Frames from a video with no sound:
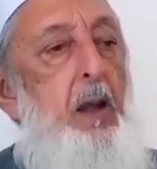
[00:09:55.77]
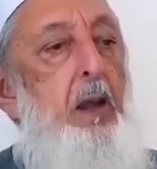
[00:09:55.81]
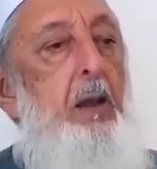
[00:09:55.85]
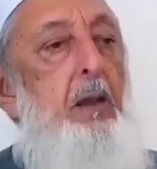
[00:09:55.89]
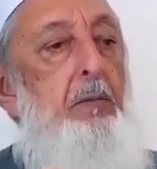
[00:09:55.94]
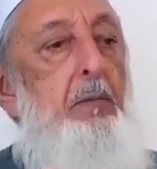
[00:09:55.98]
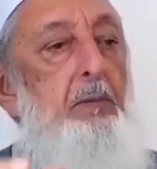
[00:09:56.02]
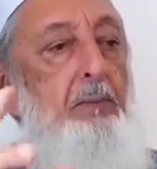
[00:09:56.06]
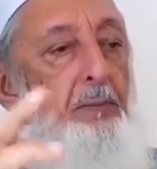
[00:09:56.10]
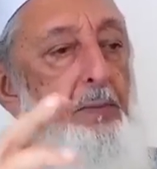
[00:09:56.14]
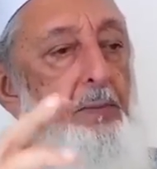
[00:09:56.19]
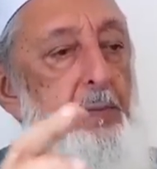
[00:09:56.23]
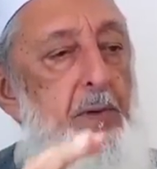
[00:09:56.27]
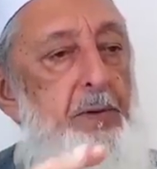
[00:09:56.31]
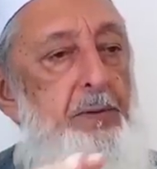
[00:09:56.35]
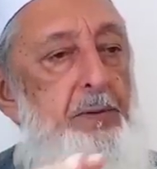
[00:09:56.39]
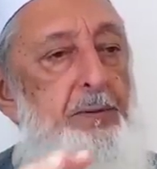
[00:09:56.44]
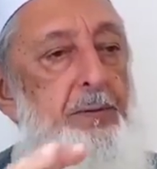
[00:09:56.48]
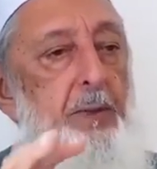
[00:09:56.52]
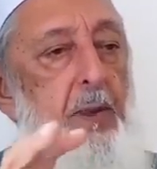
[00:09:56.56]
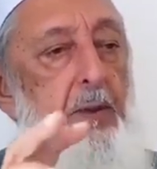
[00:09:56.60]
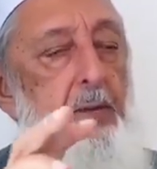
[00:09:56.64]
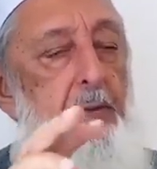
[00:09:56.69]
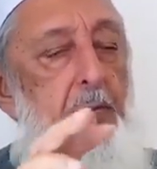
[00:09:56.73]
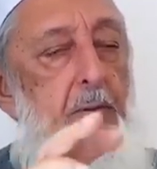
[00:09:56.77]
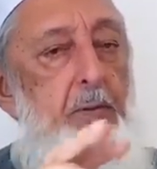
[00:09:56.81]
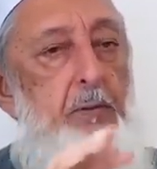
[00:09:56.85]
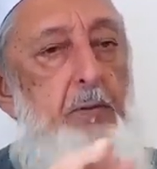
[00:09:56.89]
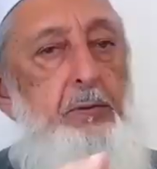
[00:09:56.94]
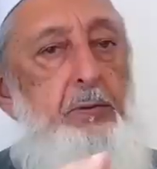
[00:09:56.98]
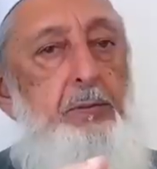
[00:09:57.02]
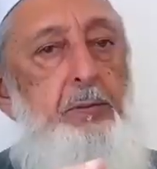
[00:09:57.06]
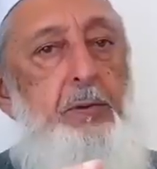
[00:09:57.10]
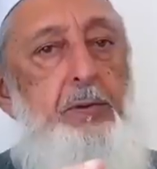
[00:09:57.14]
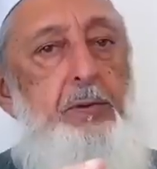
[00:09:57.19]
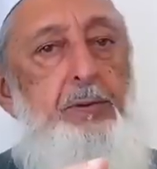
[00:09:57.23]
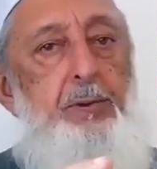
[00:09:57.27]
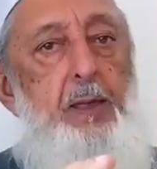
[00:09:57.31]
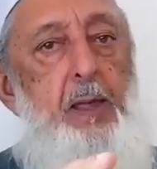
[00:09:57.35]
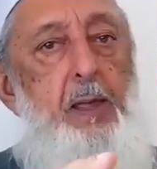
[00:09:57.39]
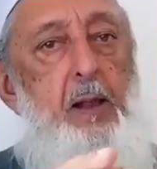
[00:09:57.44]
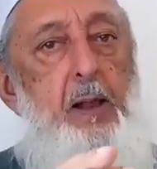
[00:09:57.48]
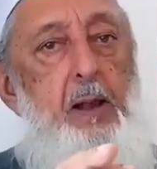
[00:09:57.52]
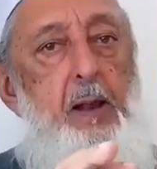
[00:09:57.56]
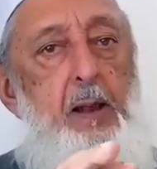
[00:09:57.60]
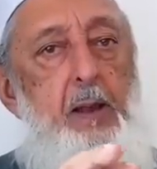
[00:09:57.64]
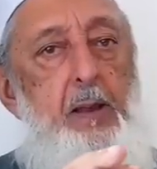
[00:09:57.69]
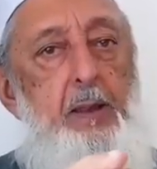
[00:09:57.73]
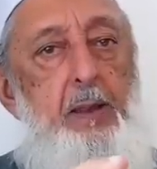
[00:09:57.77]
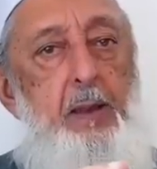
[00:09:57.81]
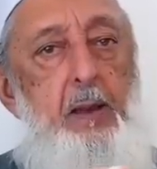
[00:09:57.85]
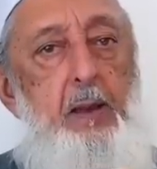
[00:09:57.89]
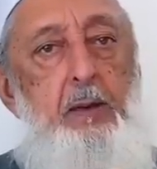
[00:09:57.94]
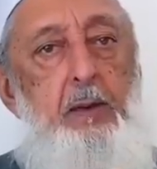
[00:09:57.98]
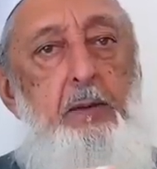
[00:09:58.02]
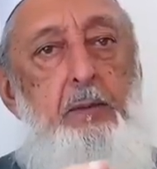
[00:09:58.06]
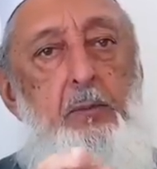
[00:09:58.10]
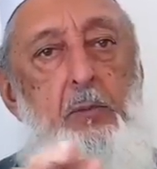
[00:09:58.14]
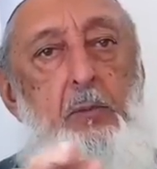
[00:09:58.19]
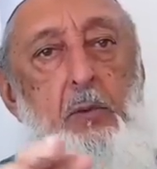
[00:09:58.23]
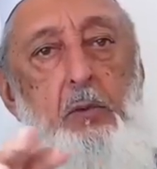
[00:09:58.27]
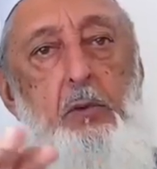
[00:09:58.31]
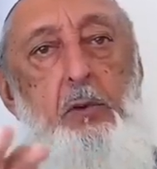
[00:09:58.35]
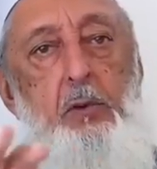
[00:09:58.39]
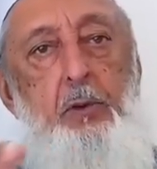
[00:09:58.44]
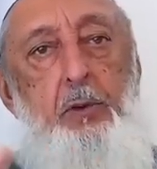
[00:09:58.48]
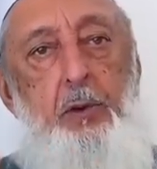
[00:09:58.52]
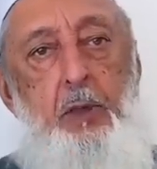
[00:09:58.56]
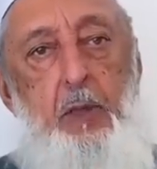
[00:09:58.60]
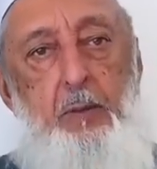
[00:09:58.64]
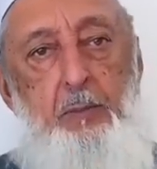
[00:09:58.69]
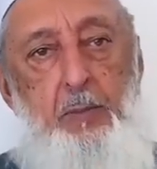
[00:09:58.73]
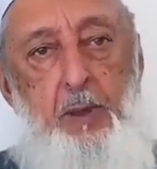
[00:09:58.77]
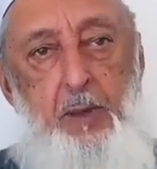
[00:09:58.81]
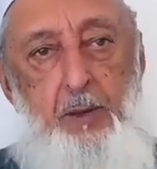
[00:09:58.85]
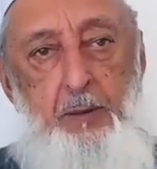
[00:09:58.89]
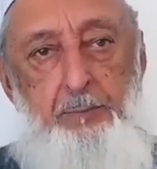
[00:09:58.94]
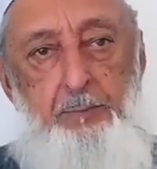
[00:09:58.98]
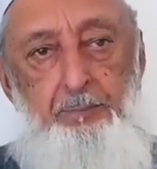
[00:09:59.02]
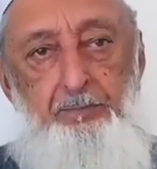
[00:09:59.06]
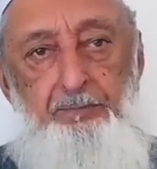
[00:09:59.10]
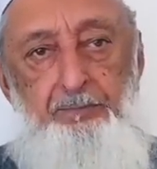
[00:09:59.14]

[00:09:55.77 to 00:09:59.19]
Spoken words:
First are those which are ayat muhkamat,